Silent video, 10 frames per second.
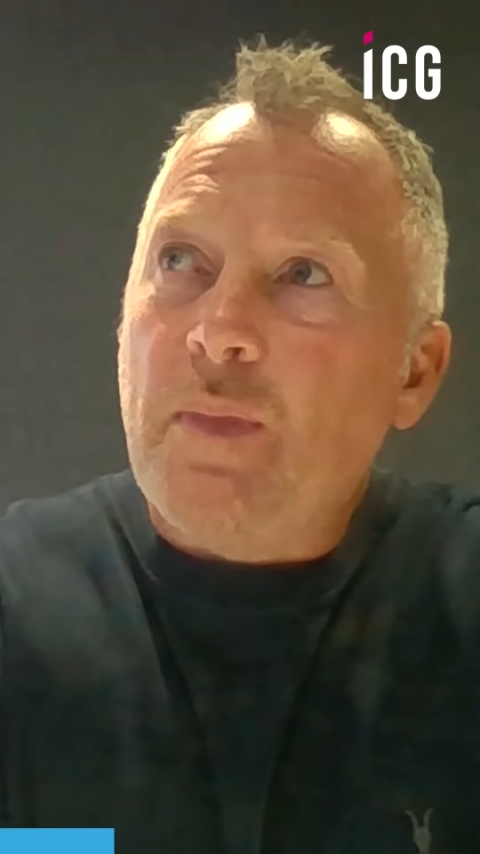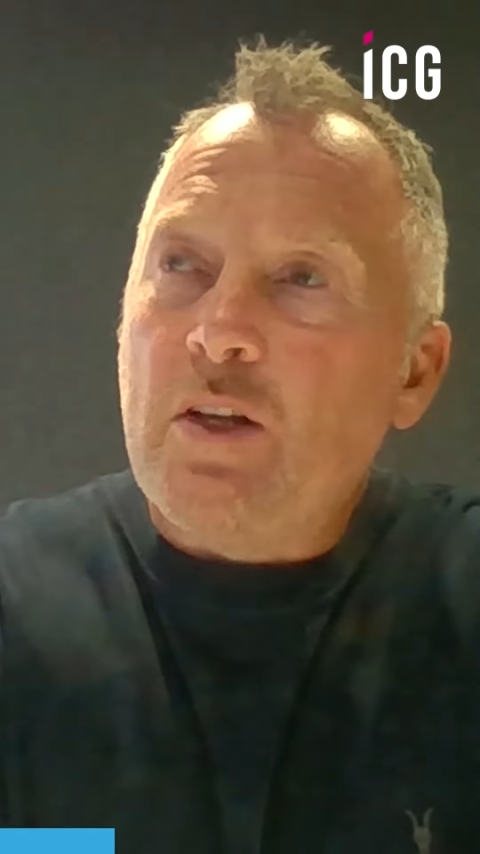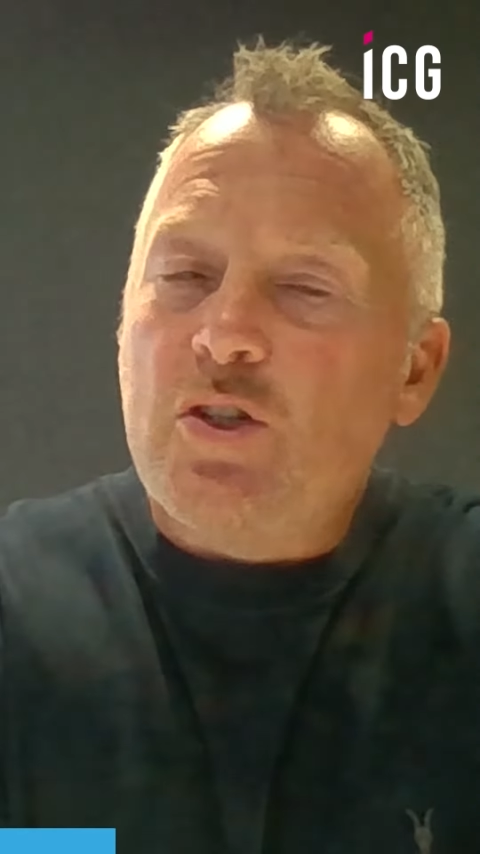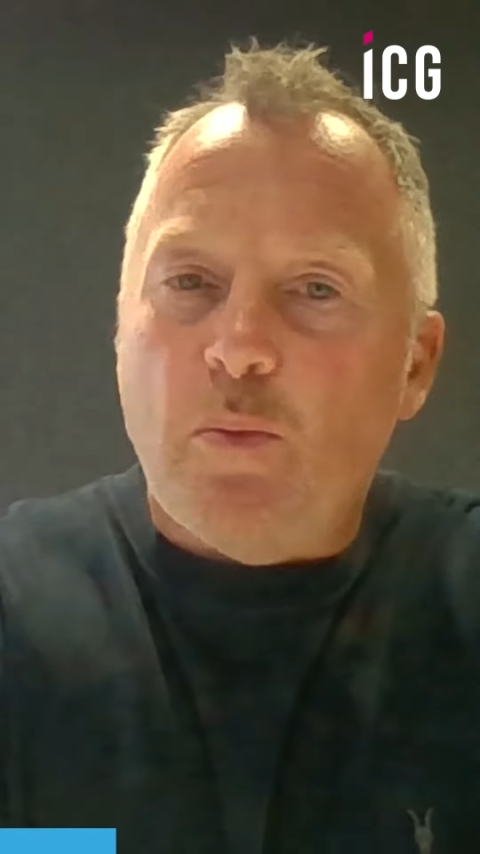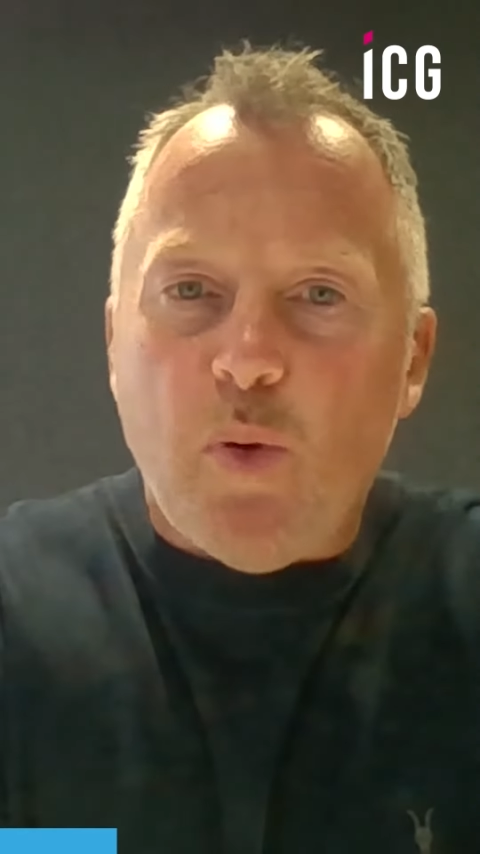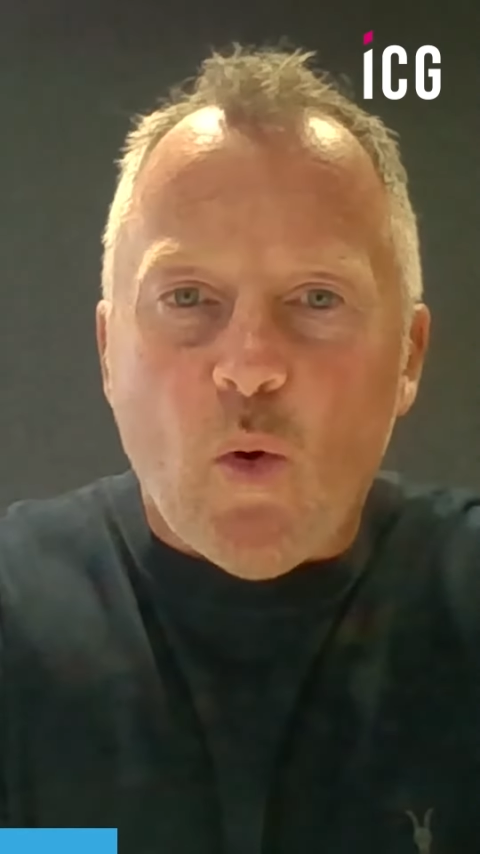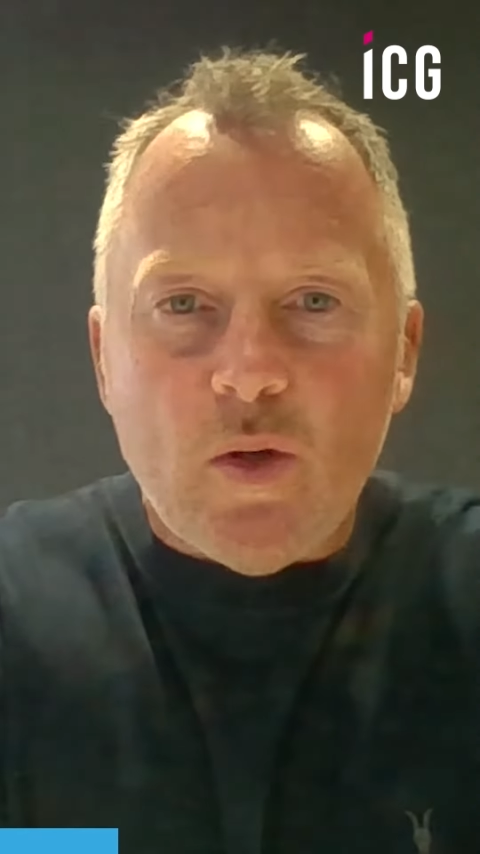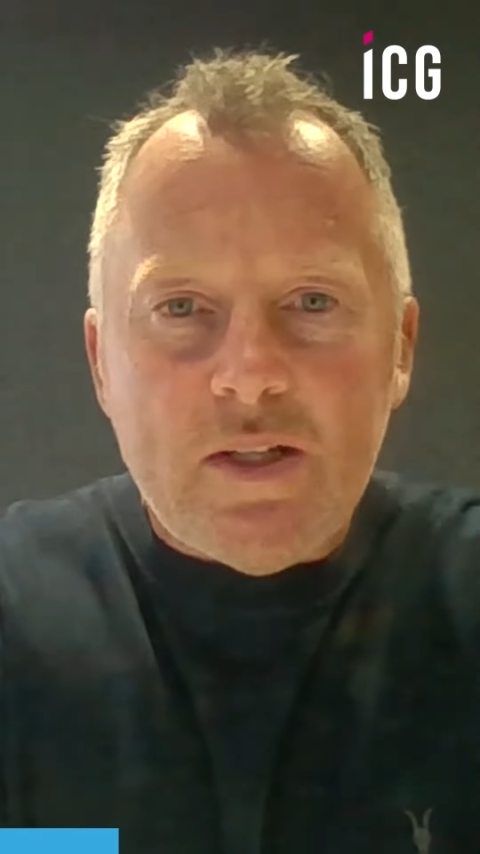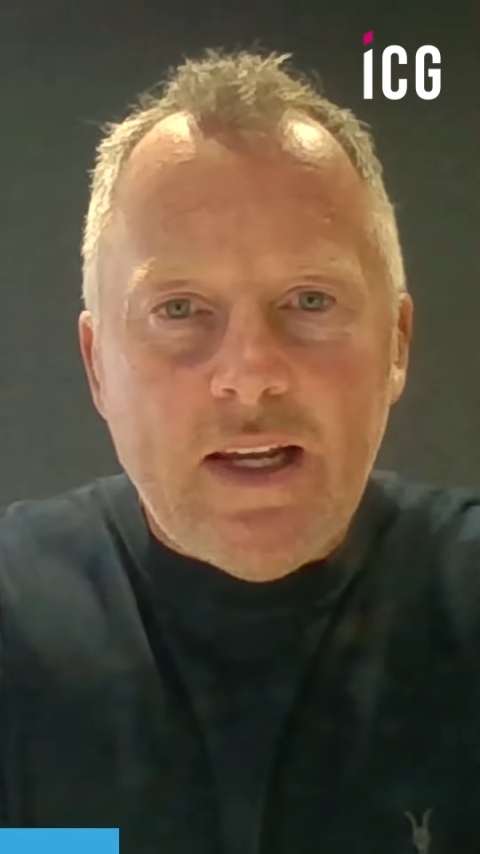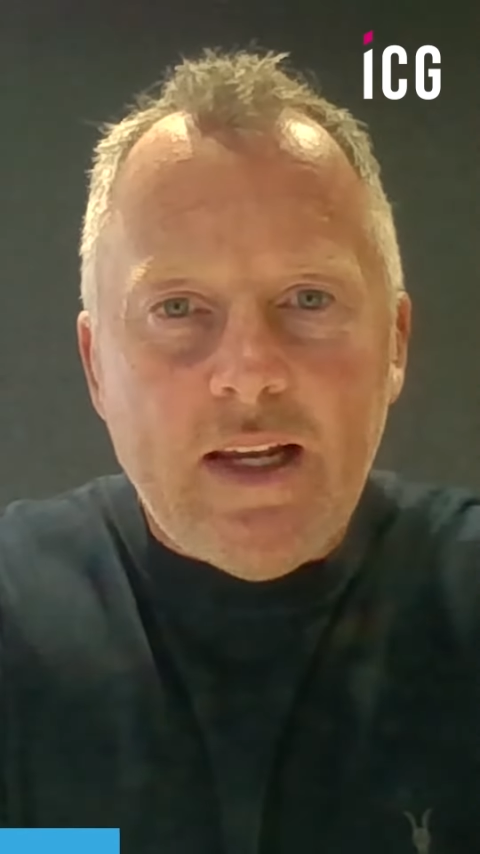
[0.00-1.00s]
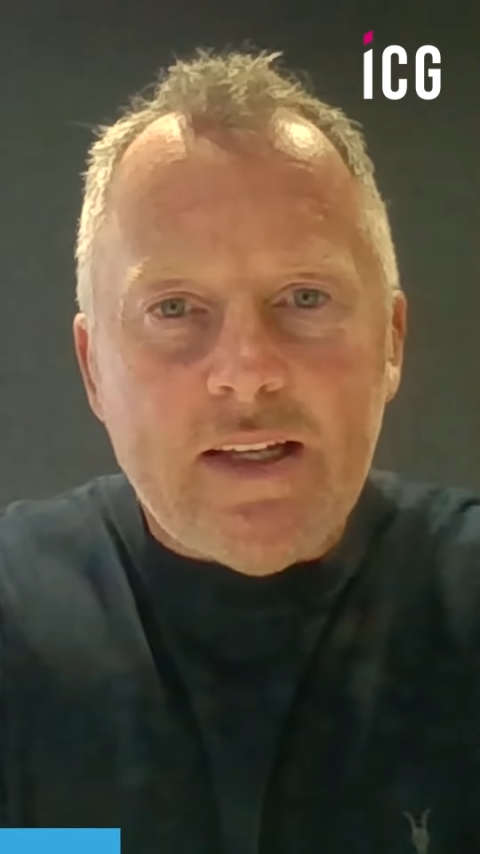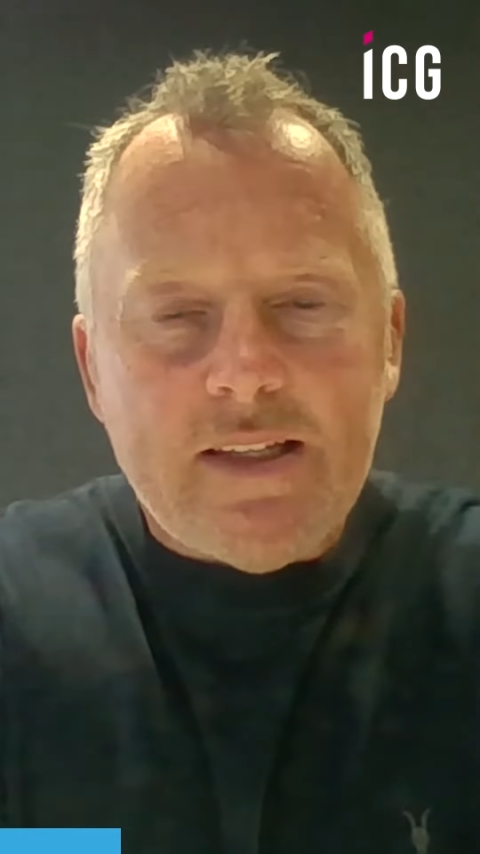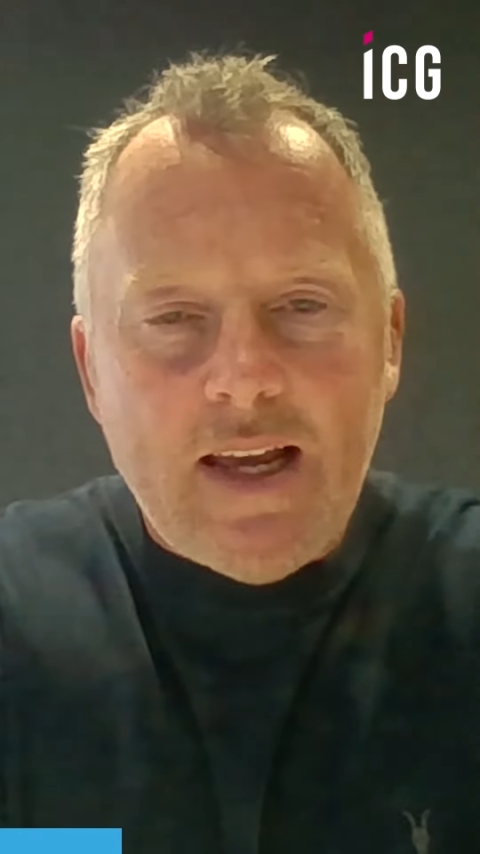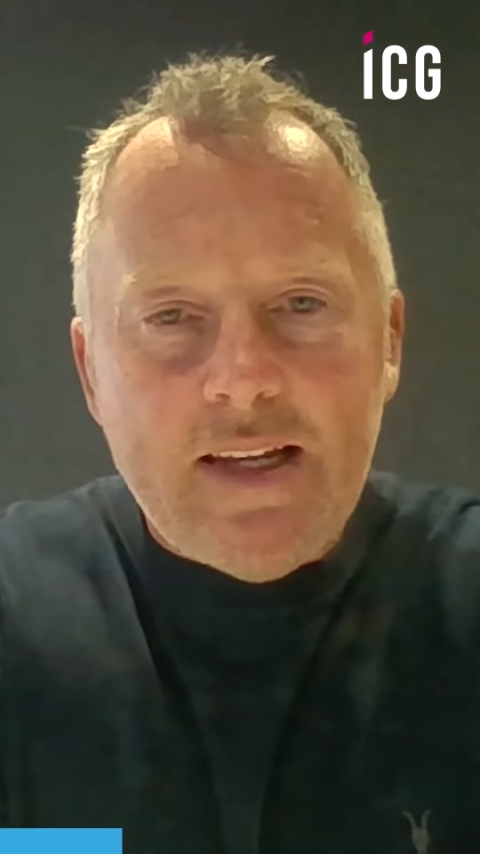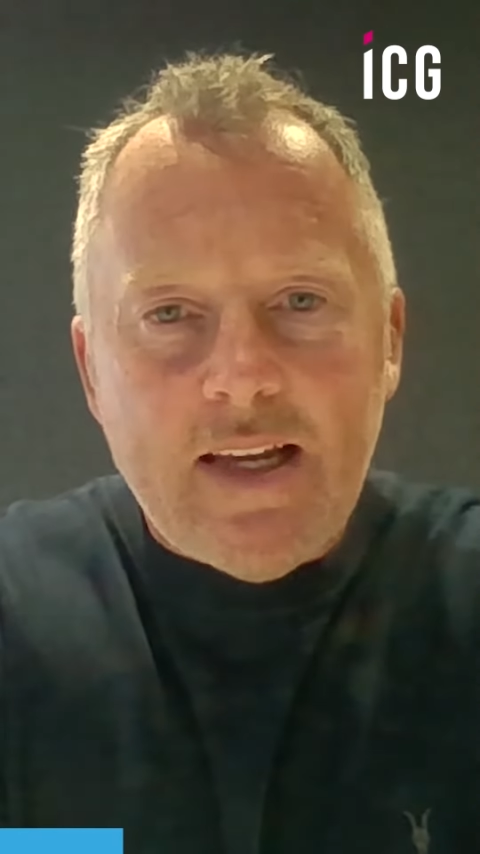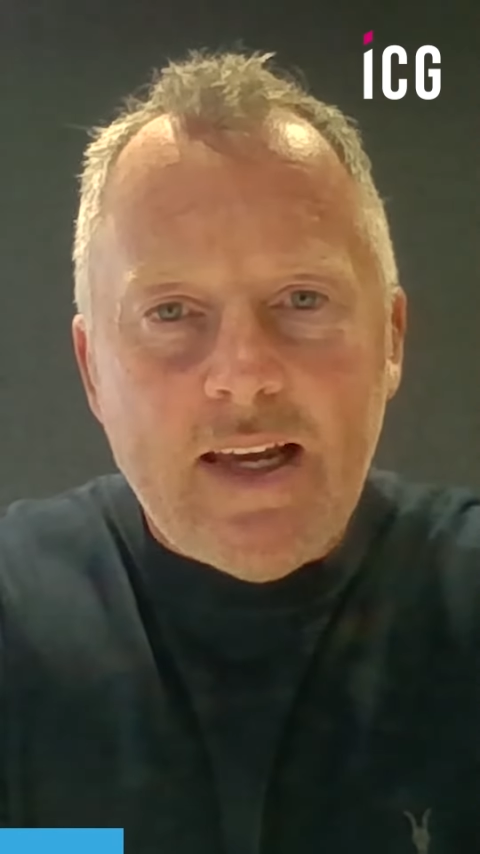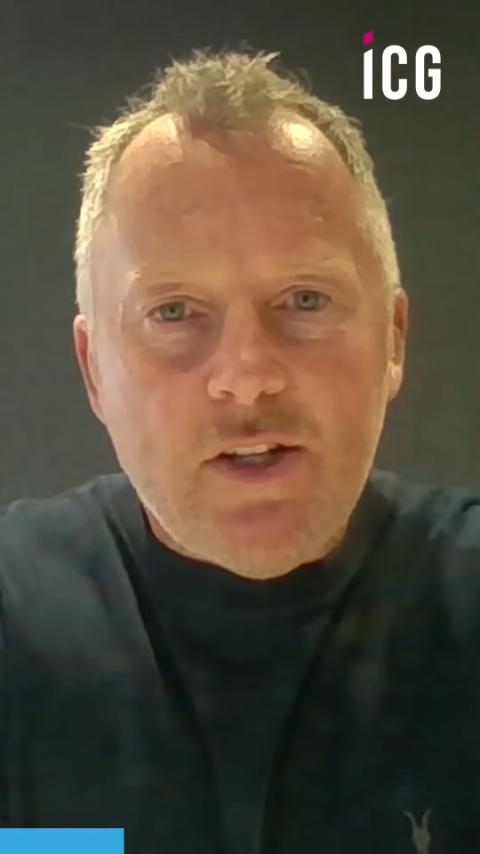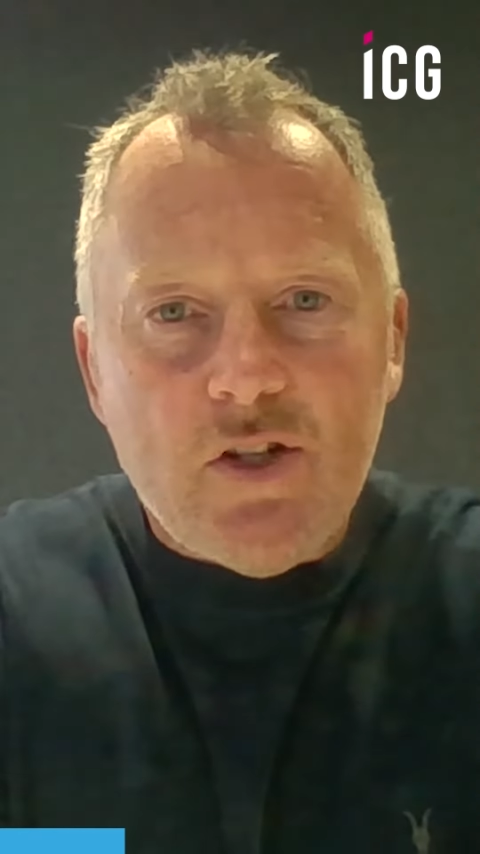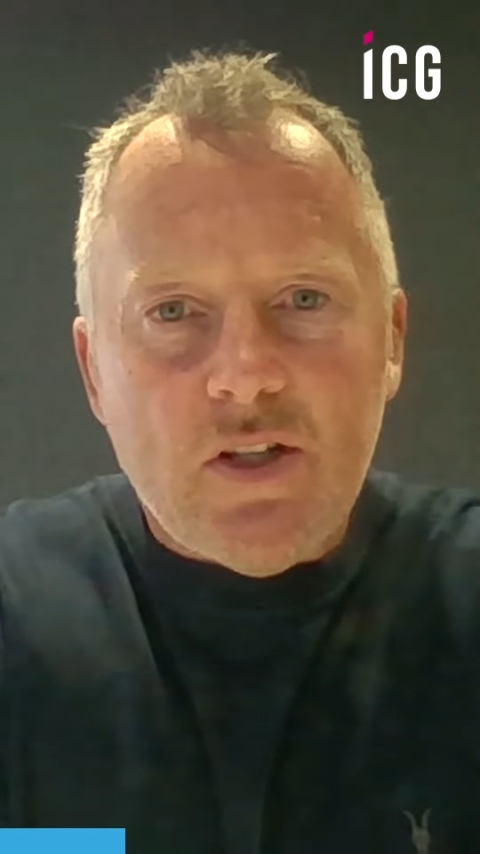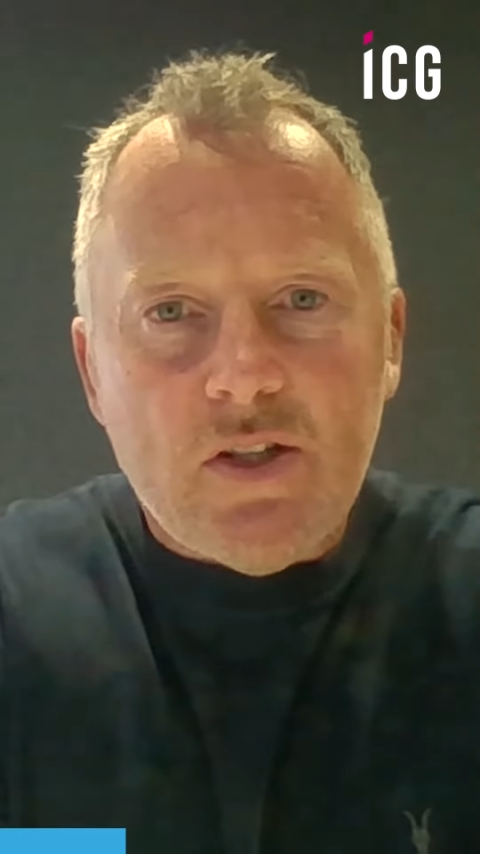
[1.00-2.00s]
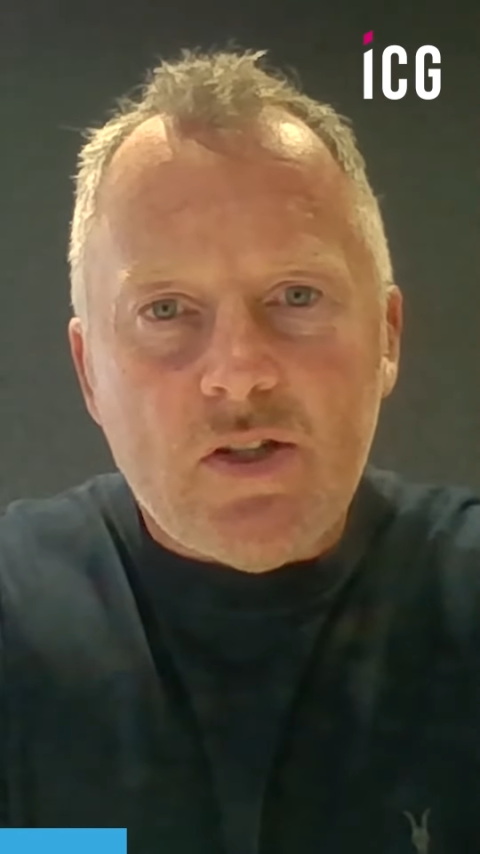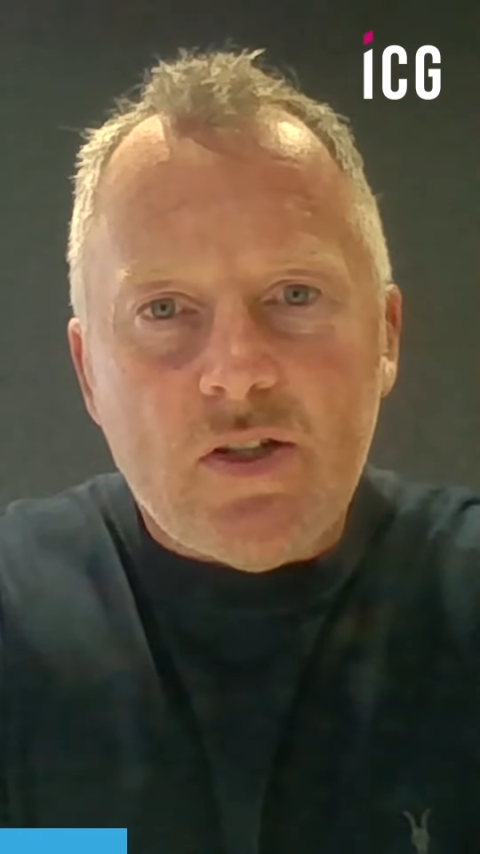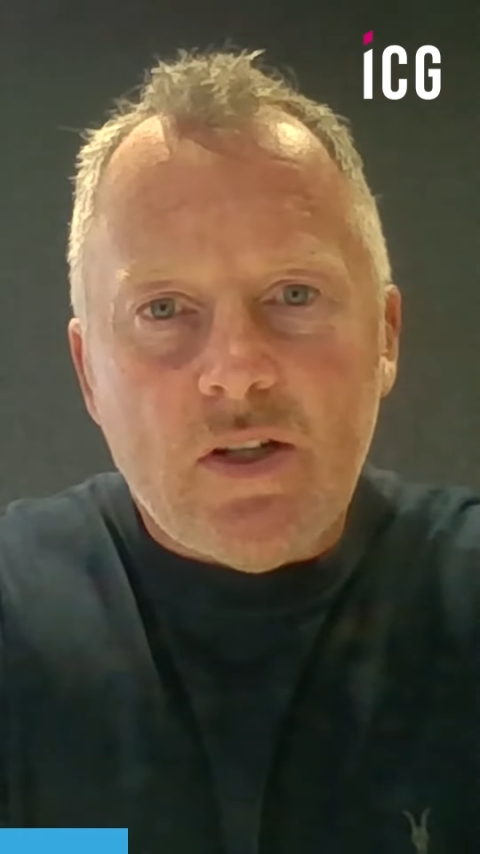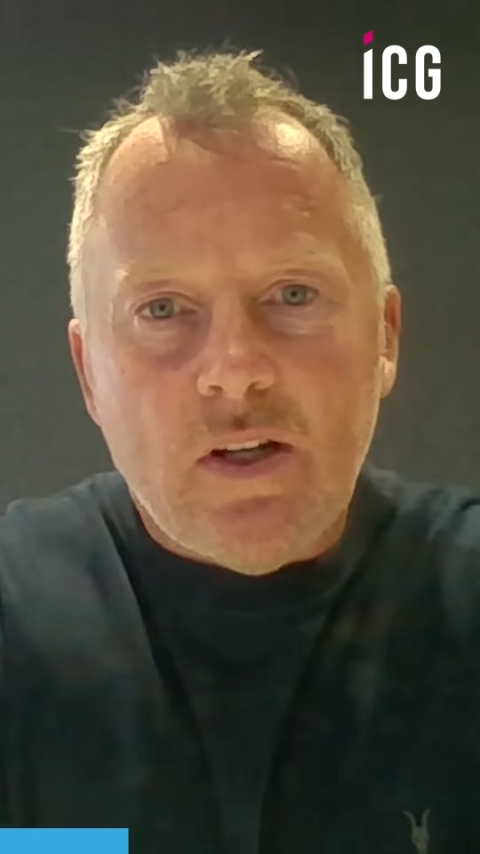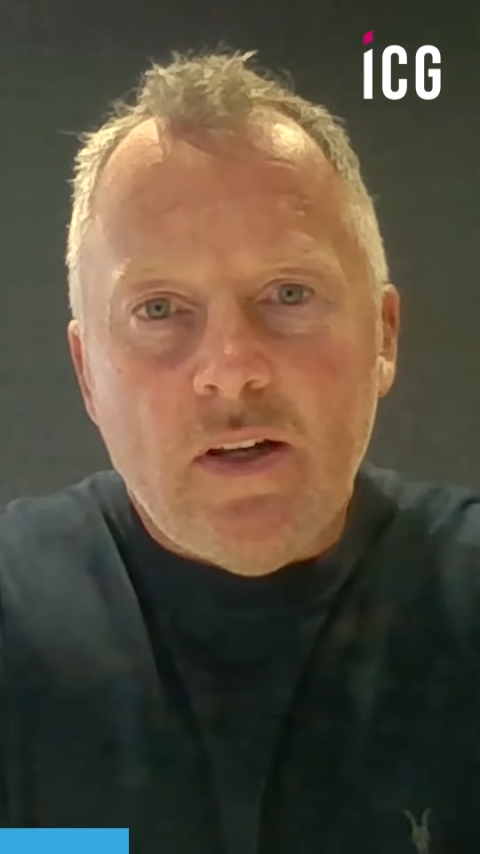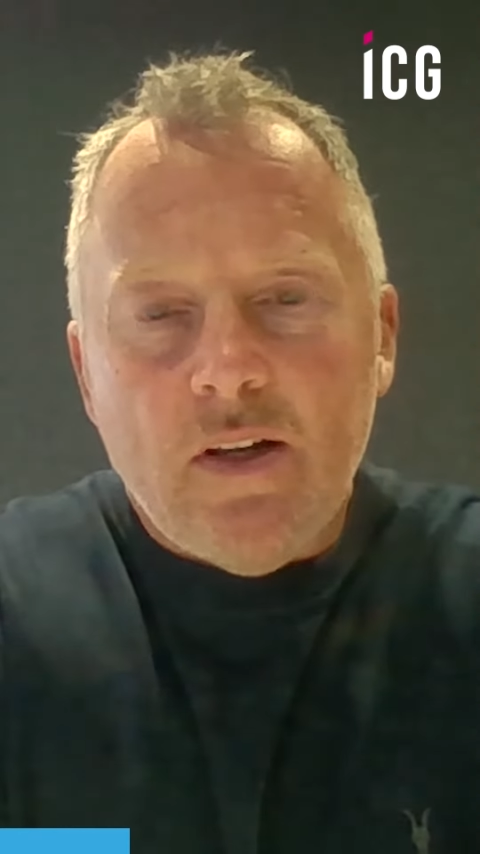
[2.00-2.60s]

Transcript: supporting estate agents